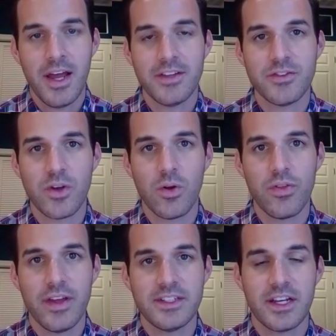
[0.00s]
And so
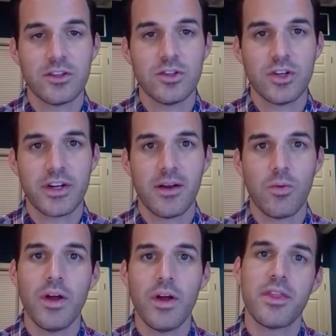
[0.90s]
they take a look at
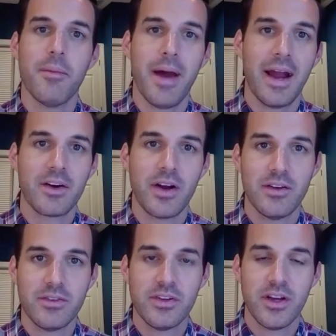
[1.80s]
what the
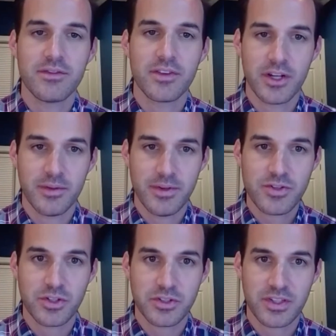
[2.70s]
background of their image
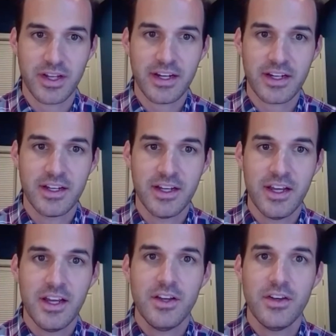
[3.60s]
looks like.
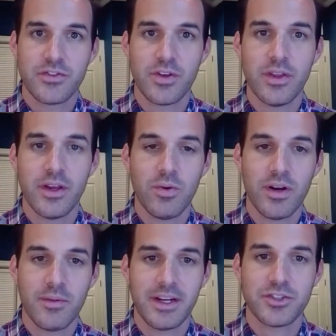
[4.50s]
So they want
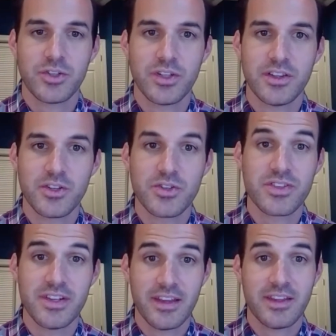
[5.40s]
to make sure that there's
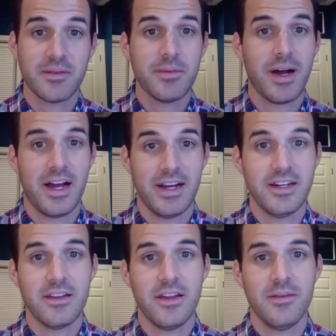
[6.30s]
nothing
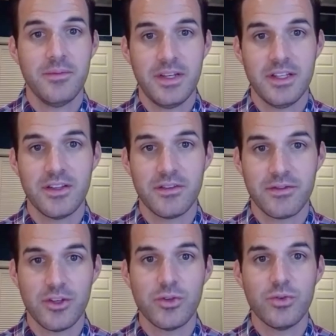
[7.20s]
behind them in the
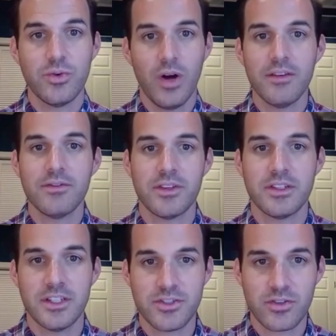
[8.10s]
view of the
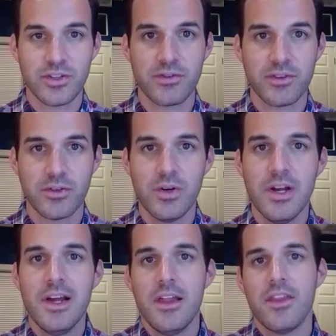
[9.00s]
digital interview
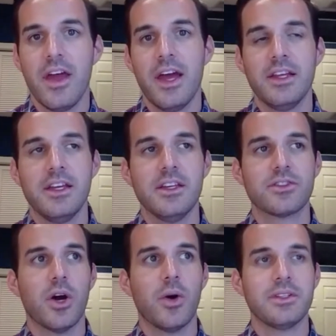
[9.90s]
that is
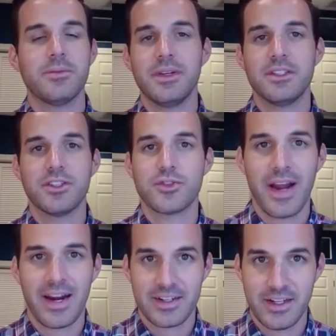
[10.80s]
going to be
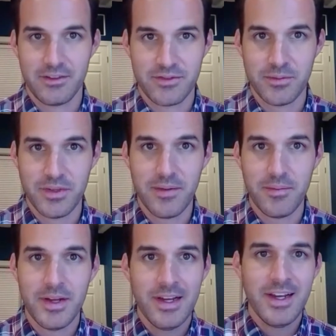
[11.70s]
detracting from
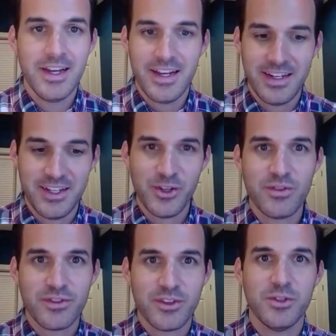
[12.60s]
them. An
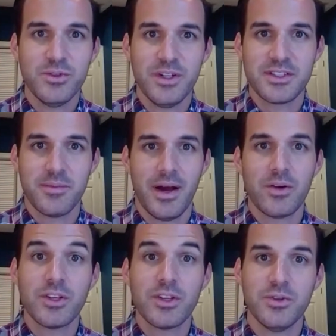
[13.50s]
interview is
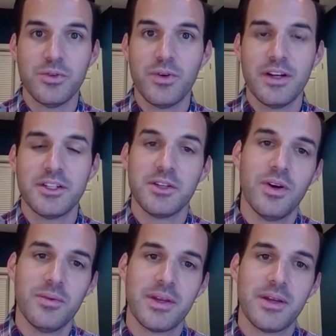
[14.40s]
about you, and you
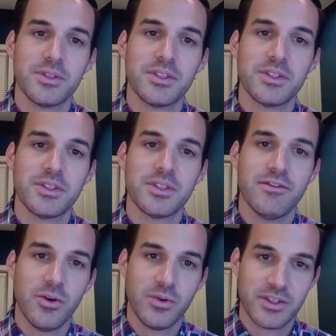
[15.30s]
want people to stay
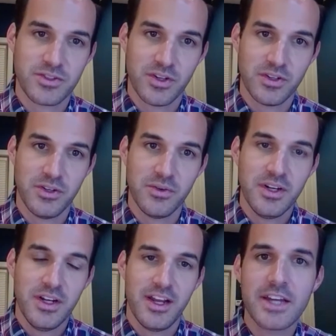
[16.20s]
focused on you.
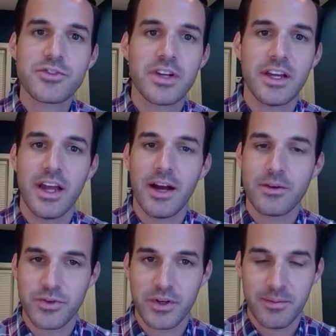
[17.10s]
Yesterday, I
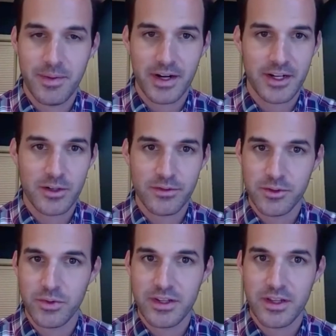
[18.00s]
was doing a mock
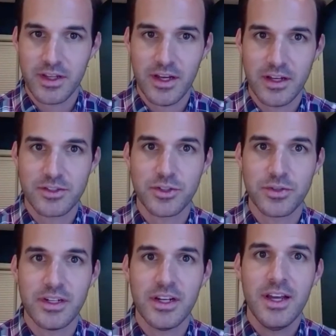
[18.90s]
interview with a
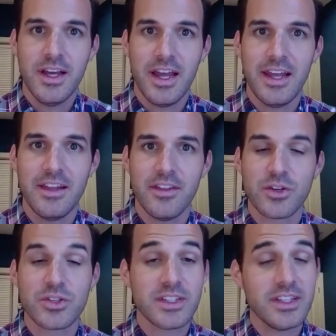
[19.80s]
student, and their
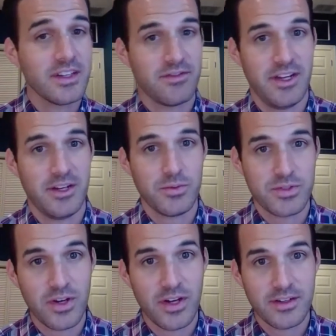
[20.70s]
ceiling fan was
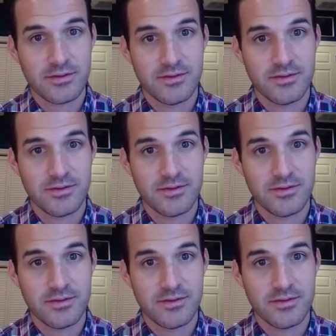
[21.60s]
on.